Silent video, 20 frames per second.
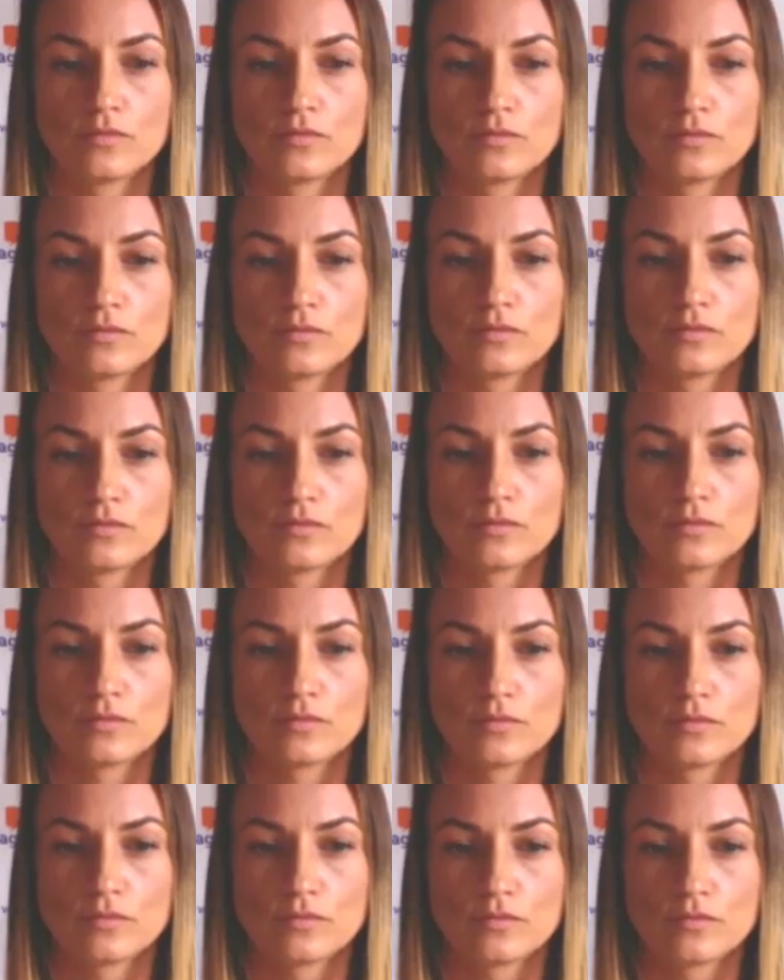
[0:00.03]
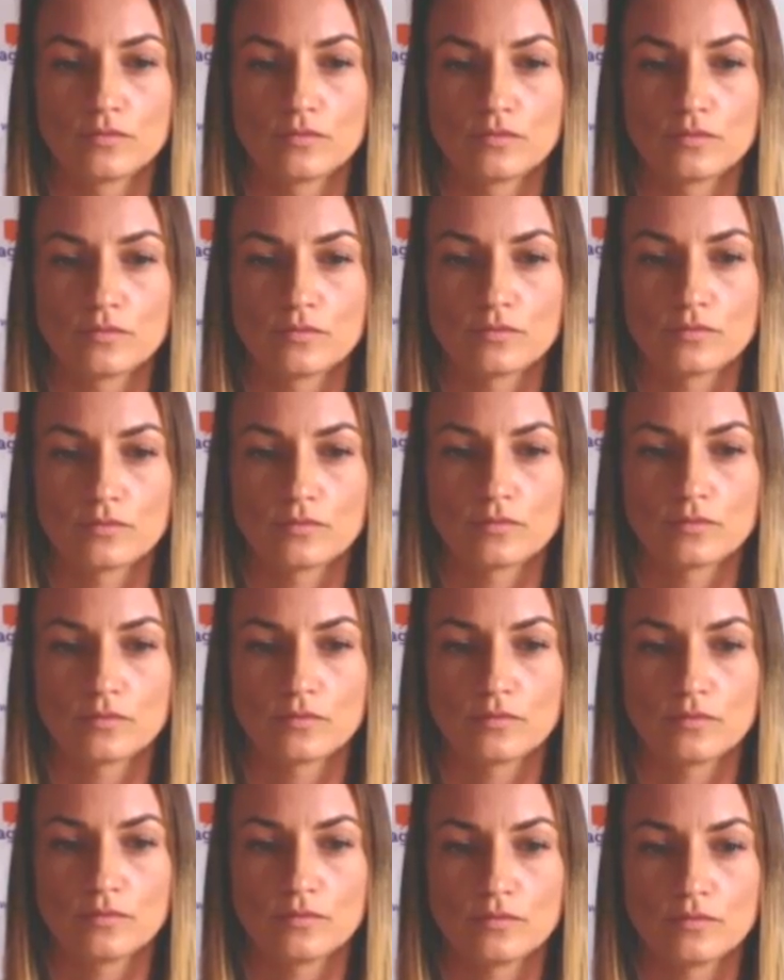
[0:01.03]

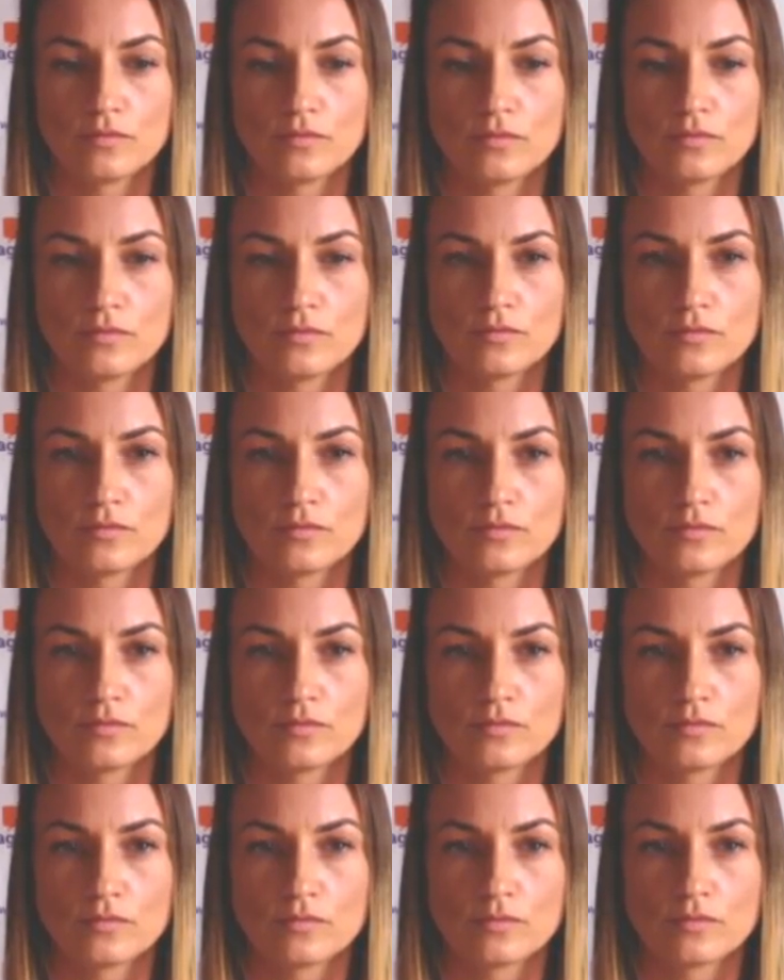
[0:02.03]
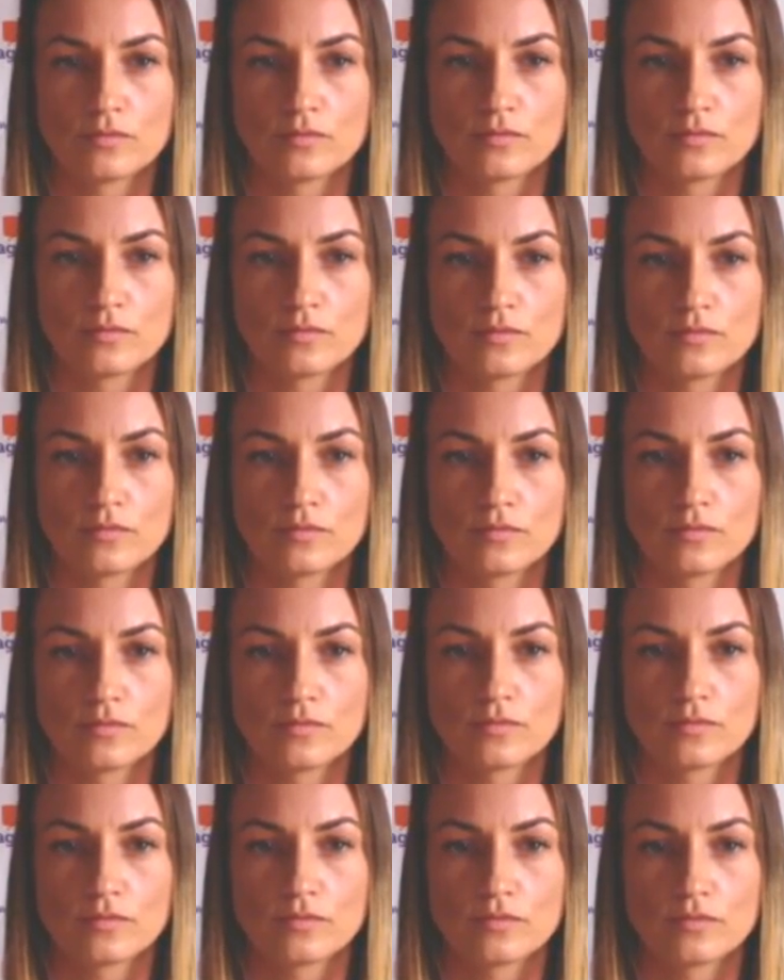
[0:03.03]

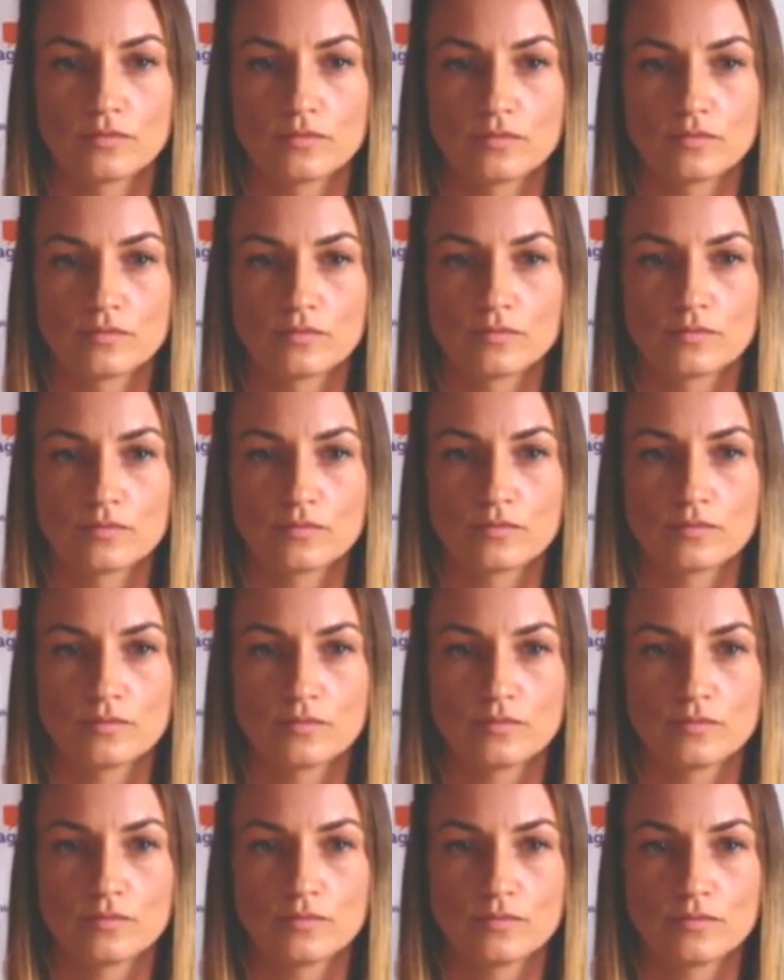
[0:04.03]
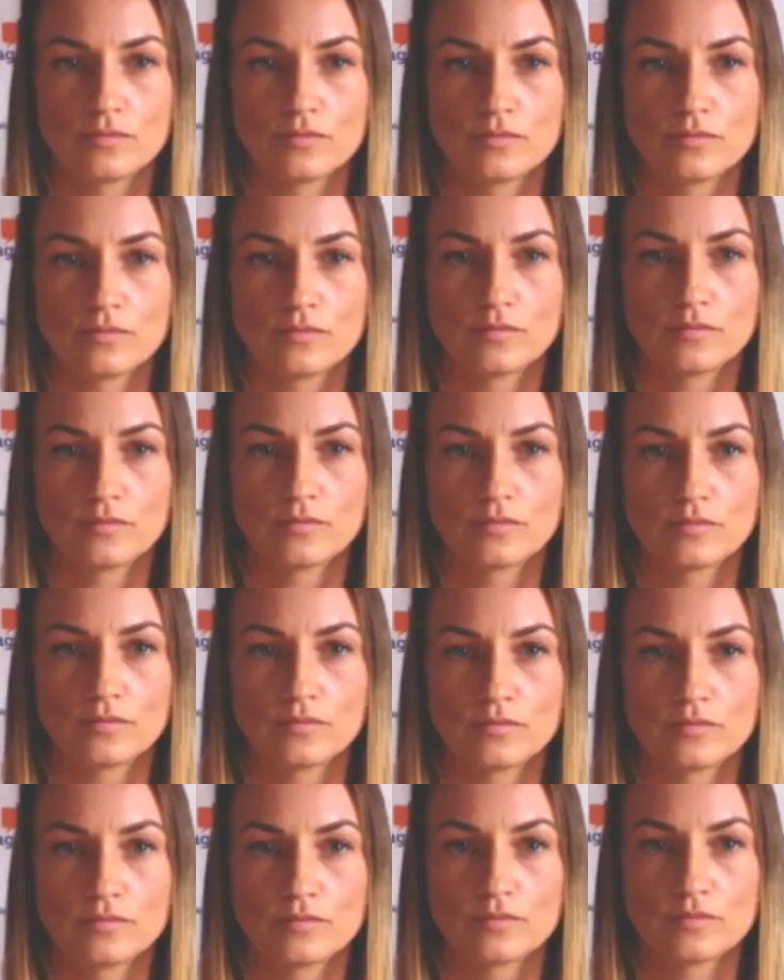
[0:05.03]

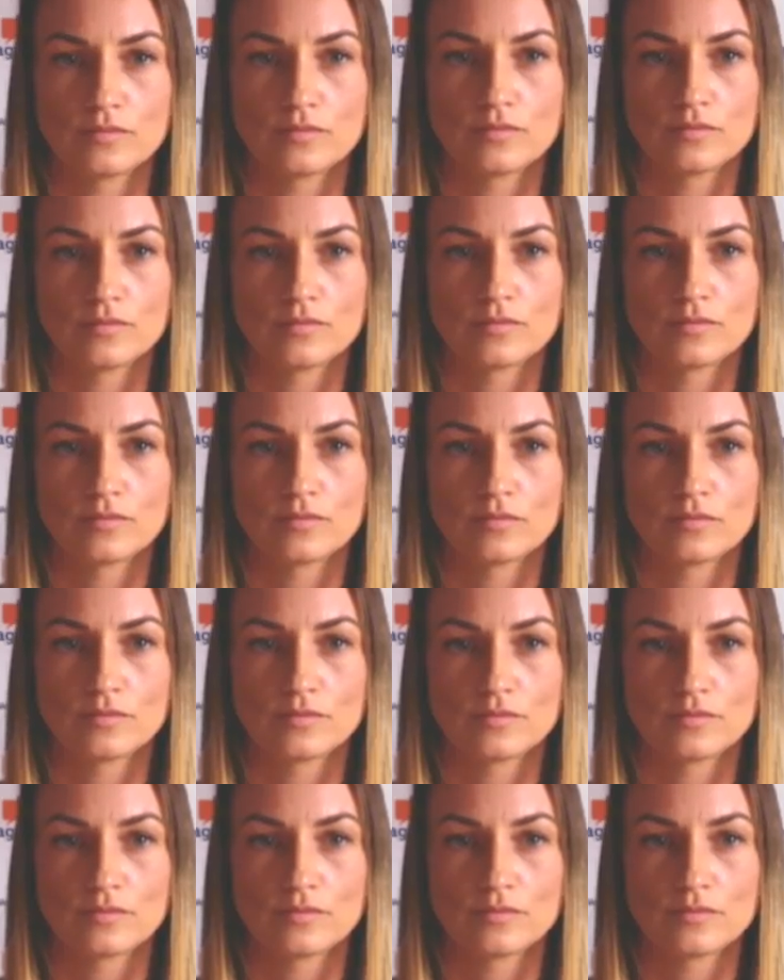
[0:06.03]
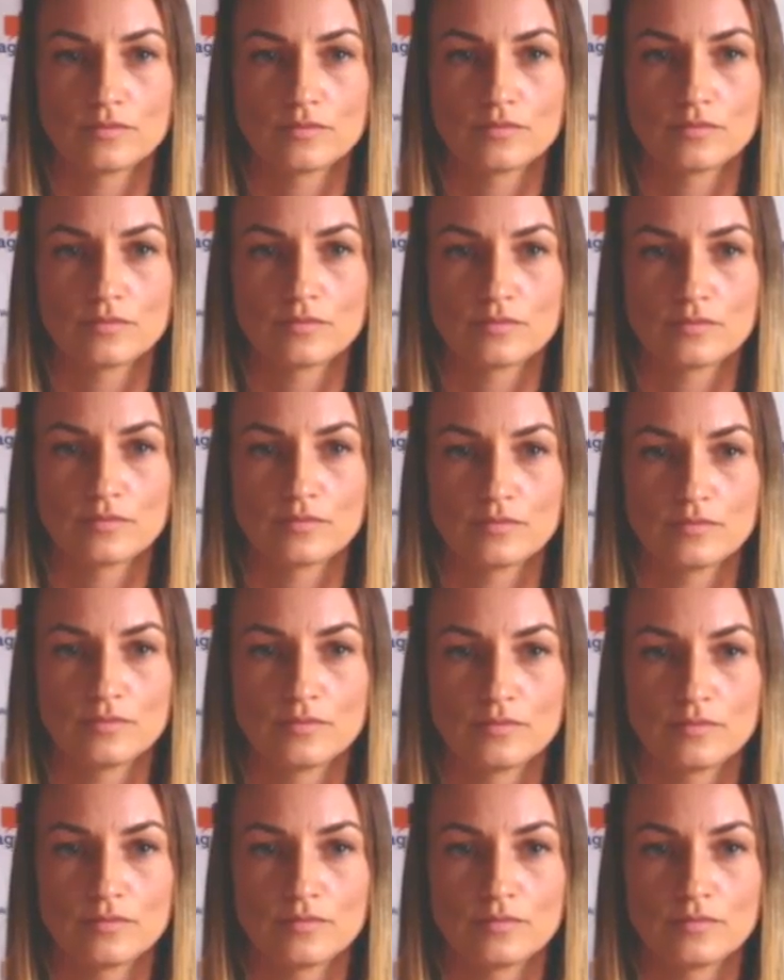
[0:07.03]
The person shown says nothing.